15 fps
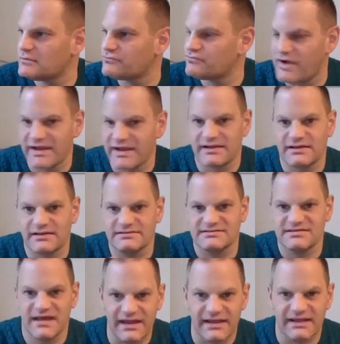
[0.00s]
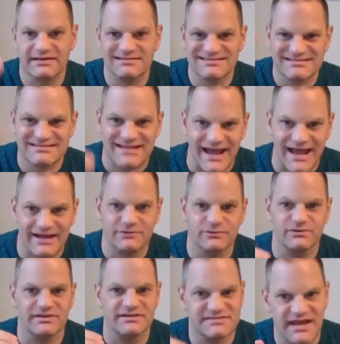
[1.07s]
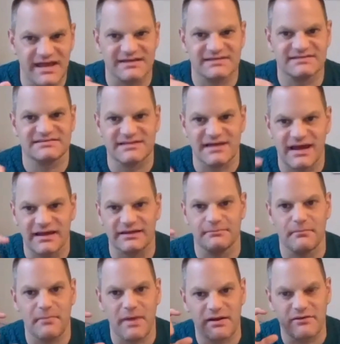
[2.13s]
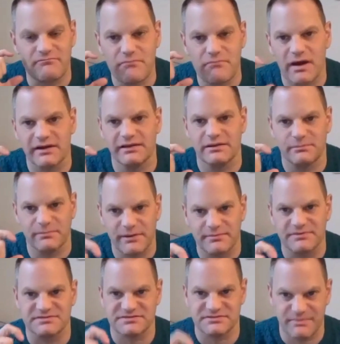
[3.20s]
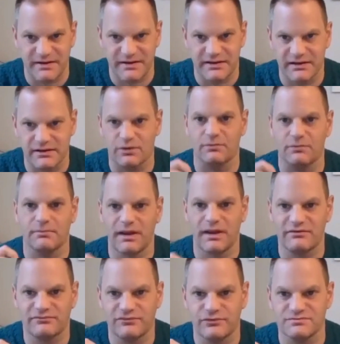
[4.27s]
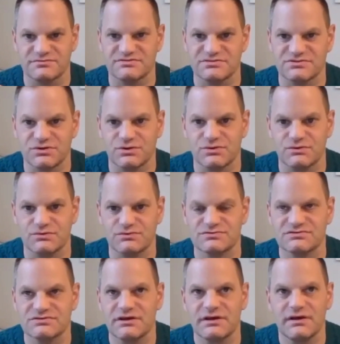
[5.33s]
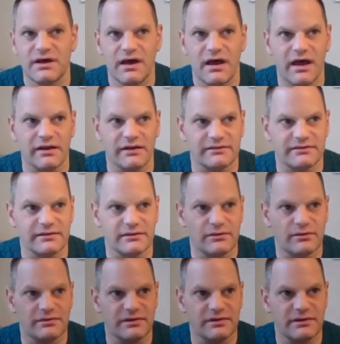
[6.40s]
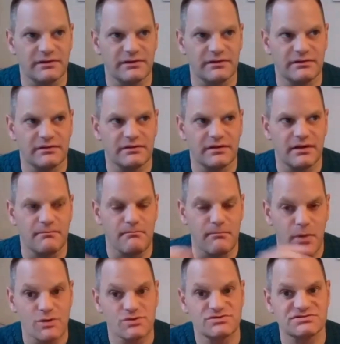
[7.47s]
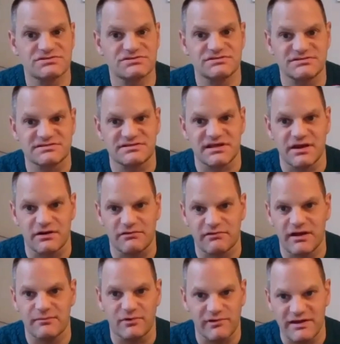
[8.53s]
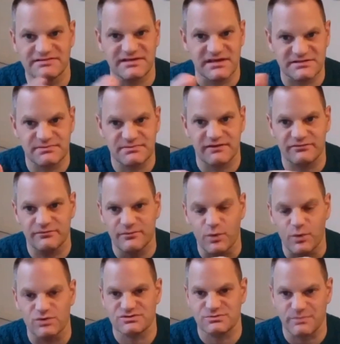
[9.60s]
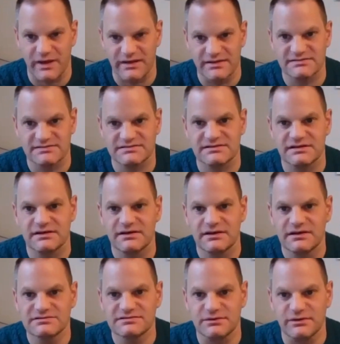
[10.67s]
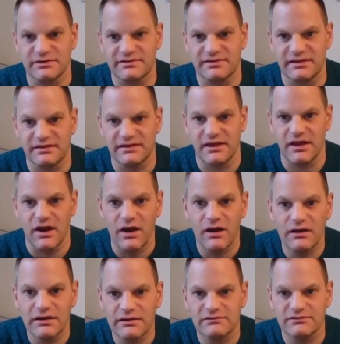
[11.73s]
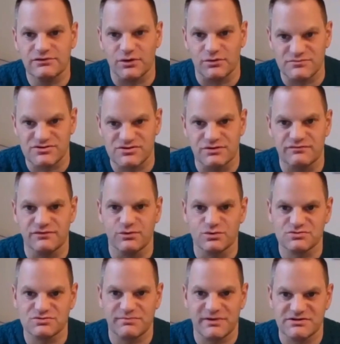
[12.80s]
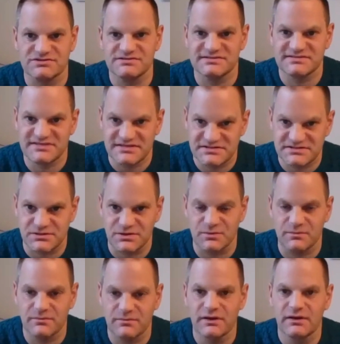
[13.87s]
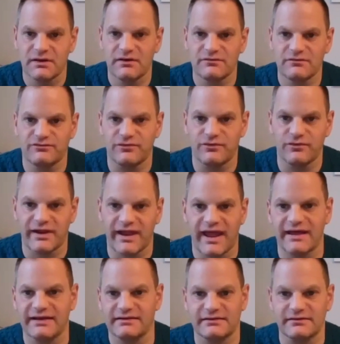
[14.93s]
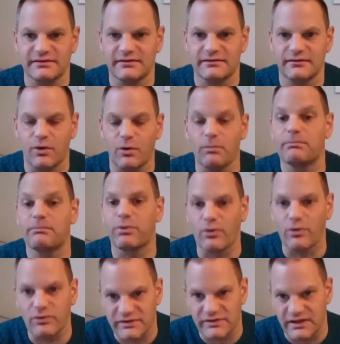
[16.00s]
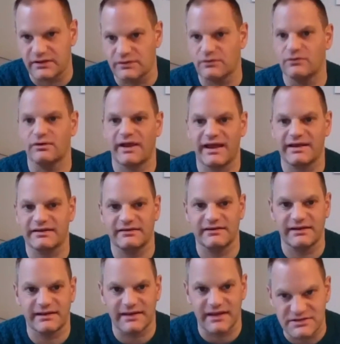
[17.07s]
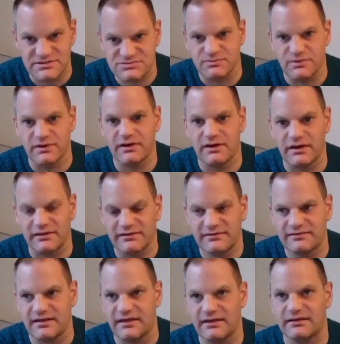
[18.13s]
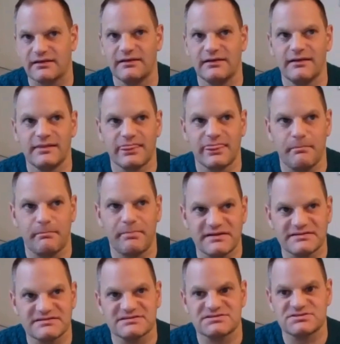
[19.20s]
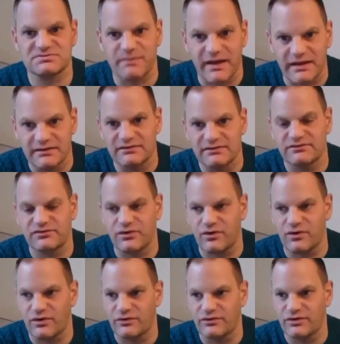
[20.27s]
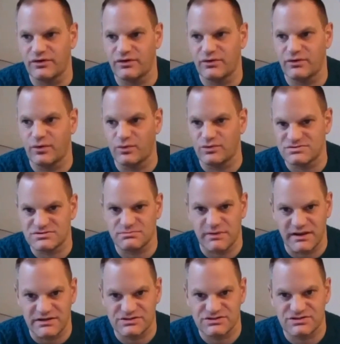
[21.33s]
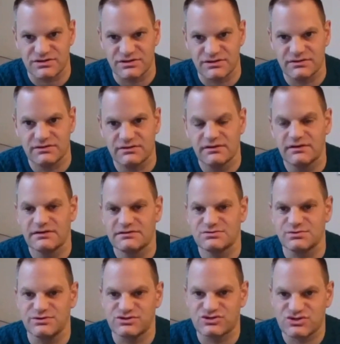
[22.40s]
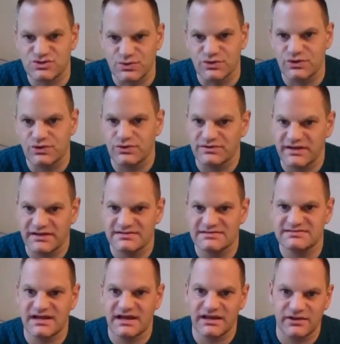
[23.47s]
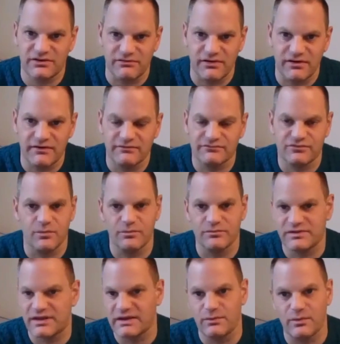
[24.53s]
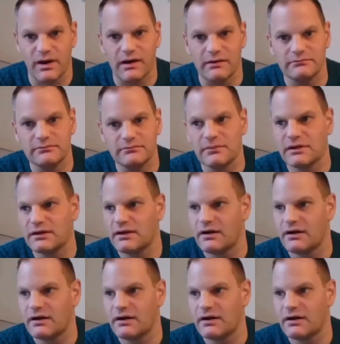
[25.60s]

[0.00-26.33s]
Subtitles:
Rectec stack, or the tech stack, the amount of money that people are spending on platforms and tools. And I think the most CRM or ATS platform automates. So I think the earlier adoption of an automation system for candidate onboarding or candidate engagement, I think the better spend on automation to ensure that your data is accurate from day one,